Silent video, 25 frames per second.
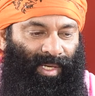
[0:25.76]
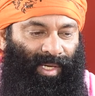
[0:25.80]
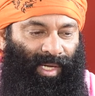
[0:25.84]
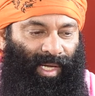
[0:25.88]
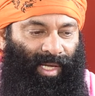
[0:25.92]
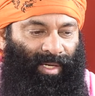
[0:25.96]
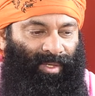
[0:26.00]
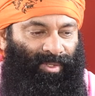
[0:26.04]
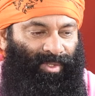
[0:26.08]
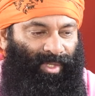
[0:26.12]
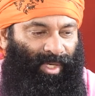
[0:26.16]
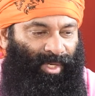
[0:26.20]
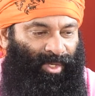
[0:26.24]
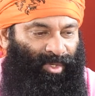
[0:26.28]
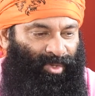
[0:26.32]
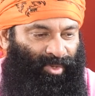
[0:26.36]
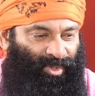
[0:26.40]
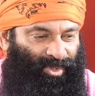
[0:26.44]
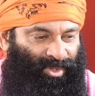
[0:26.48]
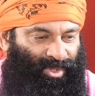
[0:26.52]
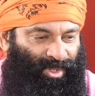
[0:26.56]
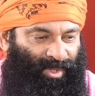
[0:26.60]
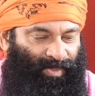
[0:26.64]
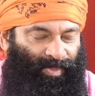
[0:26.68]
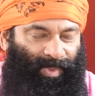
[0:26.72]
And the
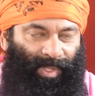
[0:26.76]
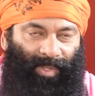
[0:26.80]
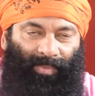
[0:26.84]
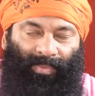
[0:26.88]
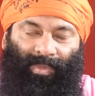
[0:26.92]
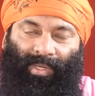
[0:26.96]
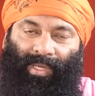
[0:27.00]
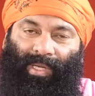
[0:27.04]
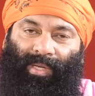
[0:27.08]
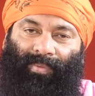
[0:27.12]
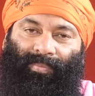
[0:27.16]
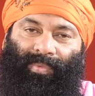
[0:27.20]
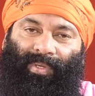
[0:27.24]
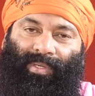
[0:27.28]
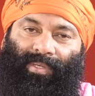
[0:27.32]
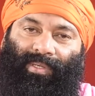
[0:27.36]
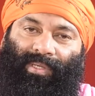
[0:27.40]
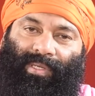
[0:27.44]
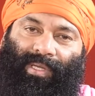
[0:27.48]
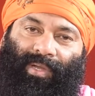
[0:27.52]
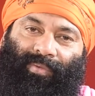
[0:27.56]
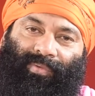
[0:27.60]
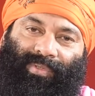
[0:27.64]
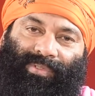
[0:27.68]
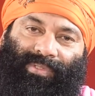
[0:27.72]
education department came
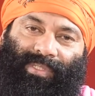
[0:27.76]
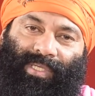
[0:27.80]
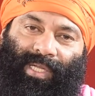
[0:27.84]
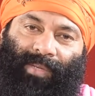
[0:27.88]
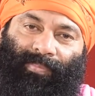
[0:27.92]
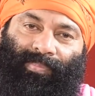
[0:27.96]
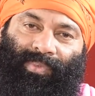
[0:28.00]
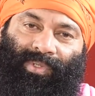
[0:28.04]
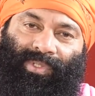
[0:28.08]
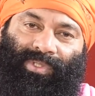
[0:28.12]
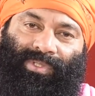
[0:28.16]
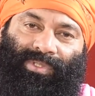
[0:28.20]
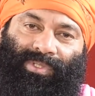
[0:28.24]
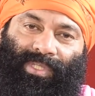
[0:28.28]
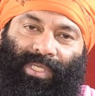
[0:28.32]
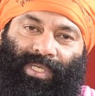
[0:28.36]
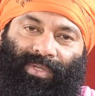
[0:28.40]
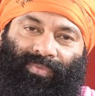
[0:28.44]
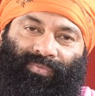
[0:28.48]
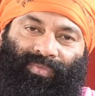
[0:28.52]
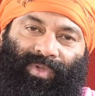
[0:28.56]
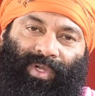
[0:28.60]
and gave us an application telling